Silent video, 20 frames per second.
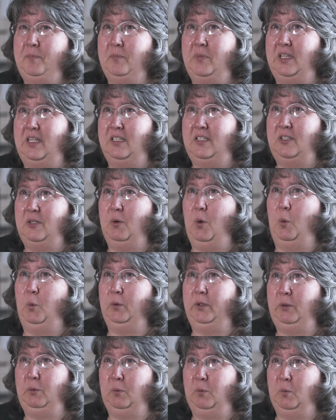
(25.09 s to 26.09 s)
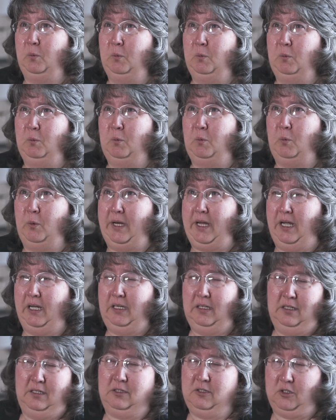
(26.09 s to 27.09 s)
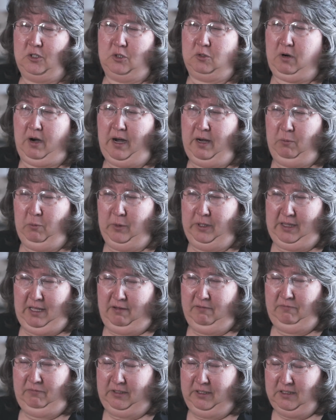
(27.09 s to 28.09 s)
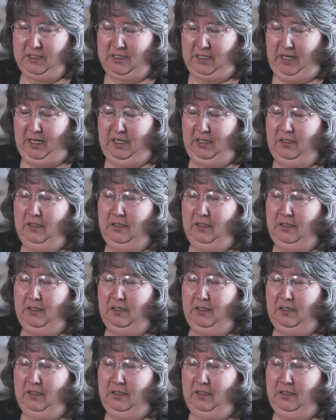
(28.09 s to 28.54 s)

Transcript: But that's the only way I can describe what that feels like.